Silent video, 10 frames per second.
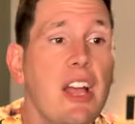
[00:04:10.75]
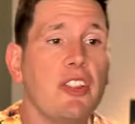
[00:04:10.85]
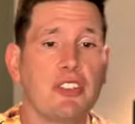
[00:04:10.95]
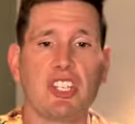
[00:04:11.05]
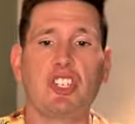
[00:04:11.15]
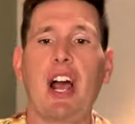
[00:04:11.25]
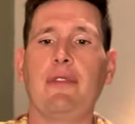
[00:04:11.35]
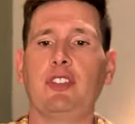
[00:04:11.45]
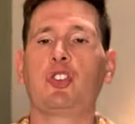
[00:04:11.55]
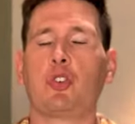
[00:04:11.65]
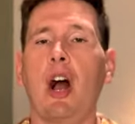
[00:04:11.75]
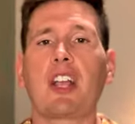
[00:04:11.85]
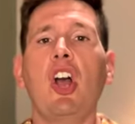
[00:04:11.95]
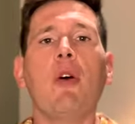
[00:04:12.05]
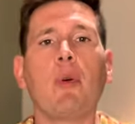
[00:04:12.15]
There's a shot of a
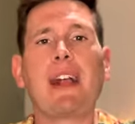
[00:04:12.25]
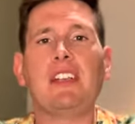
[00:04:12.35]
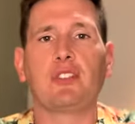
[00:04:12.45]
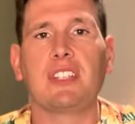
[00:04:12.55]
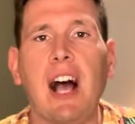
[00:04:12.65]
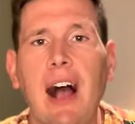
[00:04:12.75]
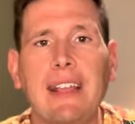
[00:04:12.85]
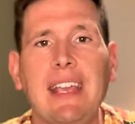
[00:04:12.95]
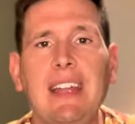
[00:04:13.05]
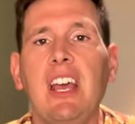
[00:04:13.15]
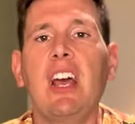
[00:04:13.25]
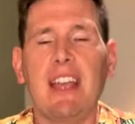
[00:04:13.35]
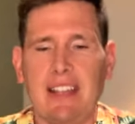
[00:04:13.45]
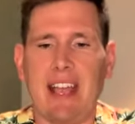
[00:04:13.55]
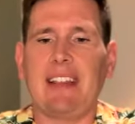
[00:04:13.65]
truck where guys are talking,
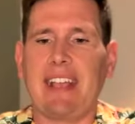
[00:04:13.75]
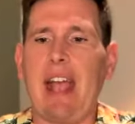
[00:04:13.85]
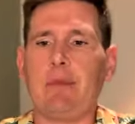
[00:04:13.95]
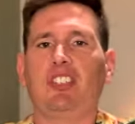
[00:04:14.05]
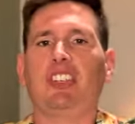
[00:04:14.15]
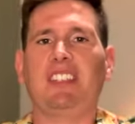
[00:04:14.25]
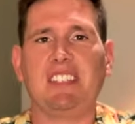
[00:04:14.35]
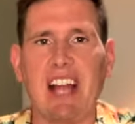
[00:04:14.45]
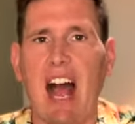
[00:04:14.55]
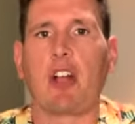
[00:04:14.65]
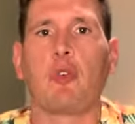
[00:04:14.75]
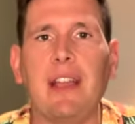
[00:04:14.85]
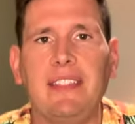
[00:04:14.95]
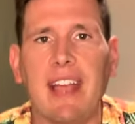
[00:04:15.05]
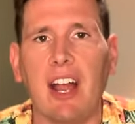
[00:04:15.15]
and, and, the camera's just stock
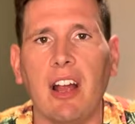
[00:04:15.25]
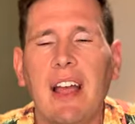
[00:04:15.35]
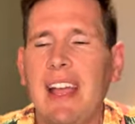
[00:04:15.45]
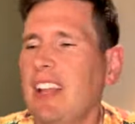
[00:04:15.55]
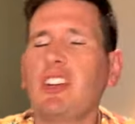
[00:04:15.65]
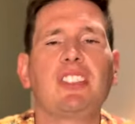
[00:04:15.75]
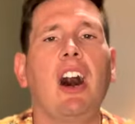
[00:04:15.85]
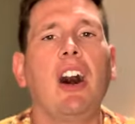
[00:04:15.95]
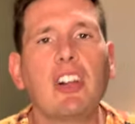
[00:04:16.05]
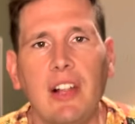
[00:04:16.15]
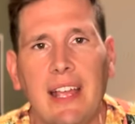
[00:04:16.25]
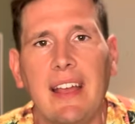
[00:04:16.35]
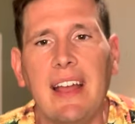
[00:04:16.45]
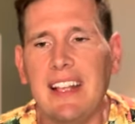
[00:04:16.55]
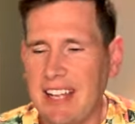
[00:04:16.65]
right there. It looks ugly.
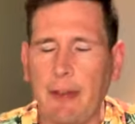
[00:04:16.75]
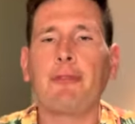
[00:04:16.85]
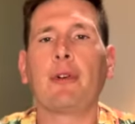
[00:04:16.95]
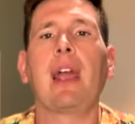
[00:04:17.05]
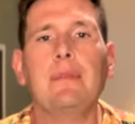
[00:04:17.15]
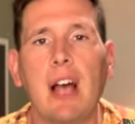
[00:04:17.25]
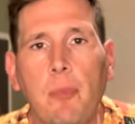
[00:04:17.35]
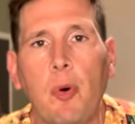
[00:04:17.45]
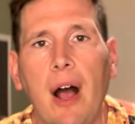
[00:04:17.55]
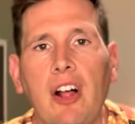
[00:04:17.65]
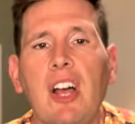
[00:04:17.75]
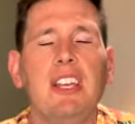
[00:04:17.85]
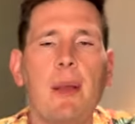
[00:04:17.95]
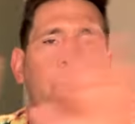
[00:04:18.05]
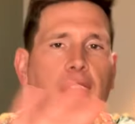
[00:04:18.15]
It's not framed up well.
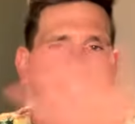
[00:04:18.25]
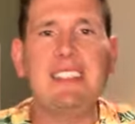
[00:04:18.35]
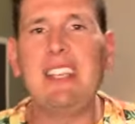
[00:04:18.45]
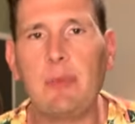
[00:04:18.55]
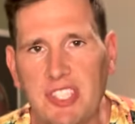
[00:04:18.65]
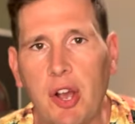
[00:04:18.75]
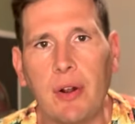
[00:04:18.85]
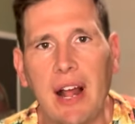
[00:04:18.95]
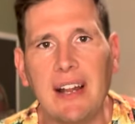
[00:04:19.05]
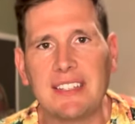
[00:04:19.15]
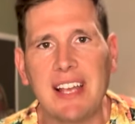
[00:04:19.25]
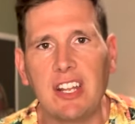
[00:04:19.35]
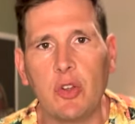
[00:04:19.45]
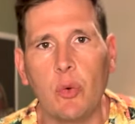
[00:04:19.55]
You can barely see what's going on inside of the